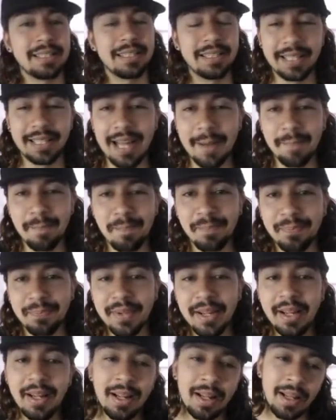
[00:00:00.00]
of the game.
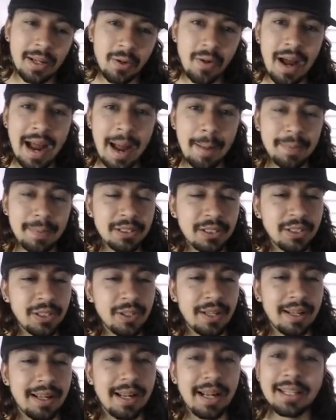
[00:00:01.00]
They're quite happy to
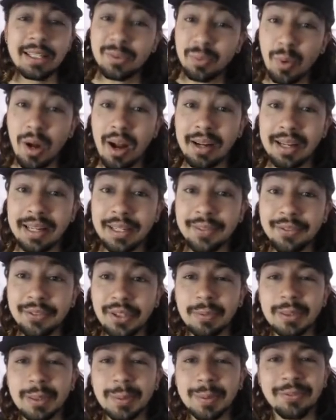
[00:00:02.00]
do that, and it's working for
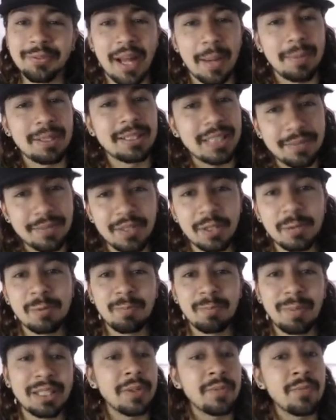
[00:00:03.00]
them, to be fair, because they've
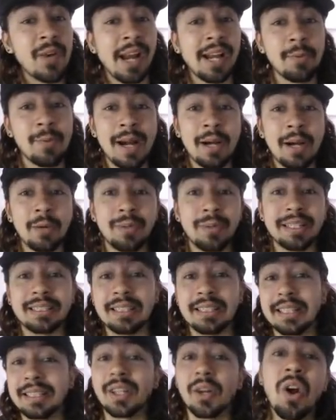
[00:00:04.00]
been doing really well
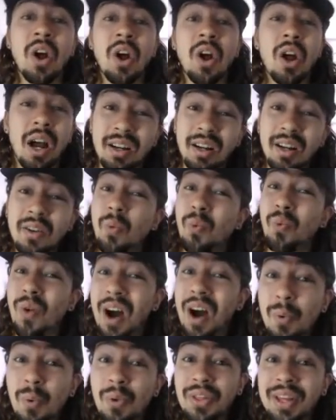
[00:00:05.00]
recently. So I don't know,
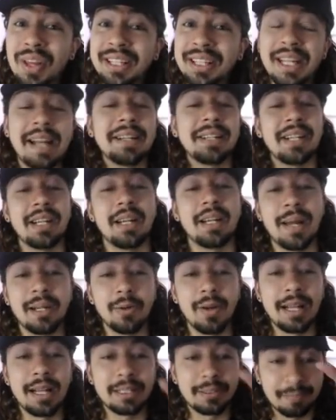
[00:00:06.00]
why would they change it in many
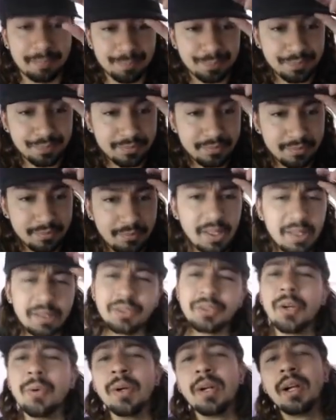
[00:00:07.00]
ways?
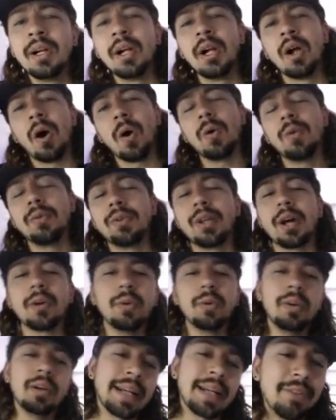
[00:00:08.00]
So
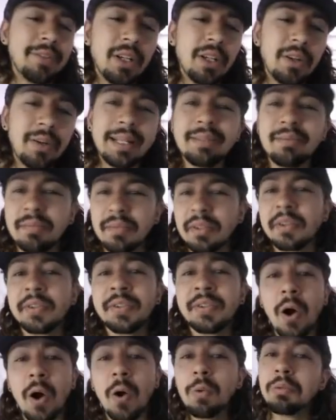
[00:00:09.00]
although Calvert-Lewin,
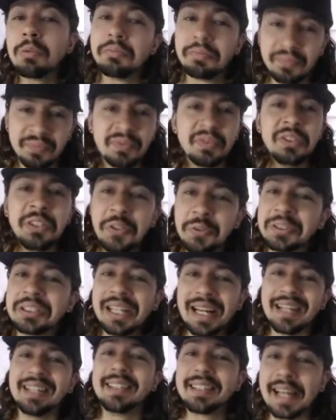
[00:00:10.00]
goal, you'd
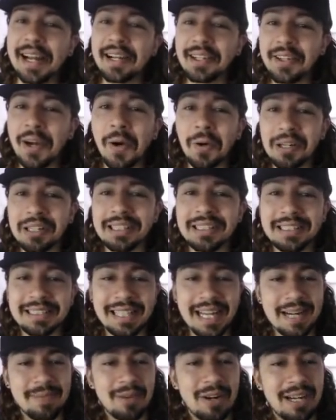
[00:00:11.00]
say he'd get a goal in this
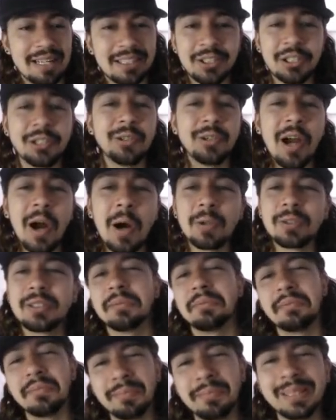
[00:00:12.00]
game, right? 2 goals,
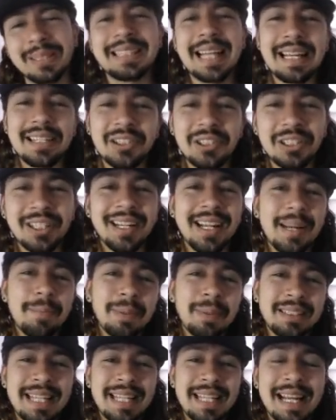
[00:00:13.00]
potentially,
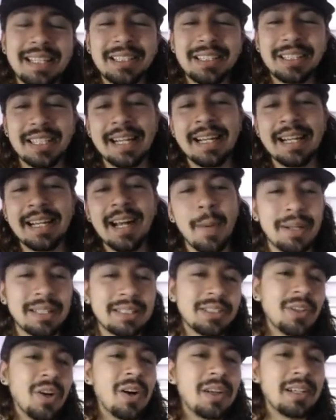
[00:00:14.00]
but
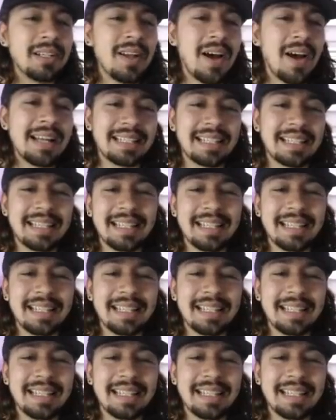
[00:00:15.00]
it's not like